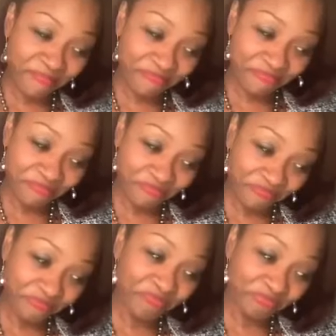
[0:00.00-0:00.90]
only one, and
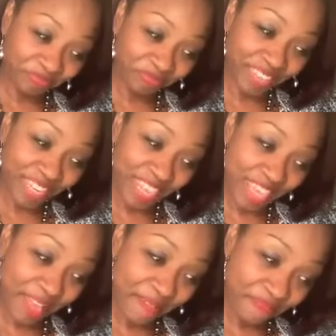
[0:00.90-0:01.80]
that, that's
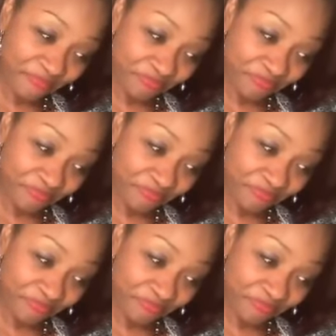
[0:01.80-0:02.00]
yeah. and